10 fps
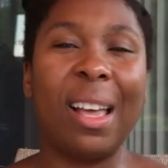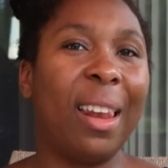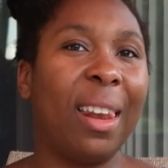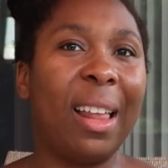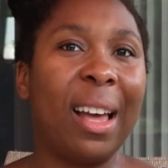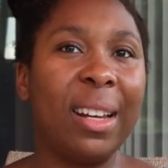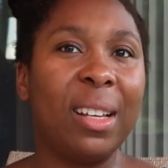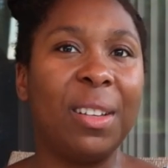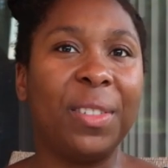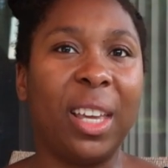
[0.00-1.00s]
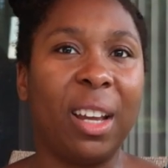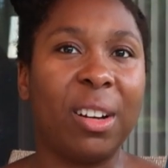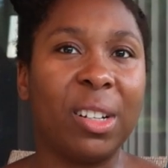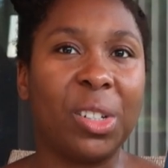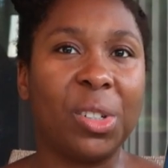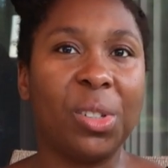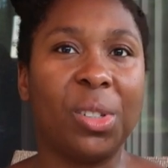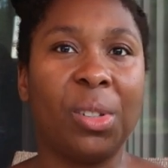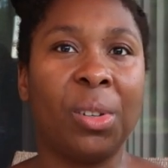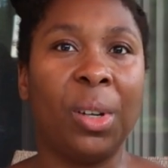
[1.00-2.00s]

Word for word: a lot of characters so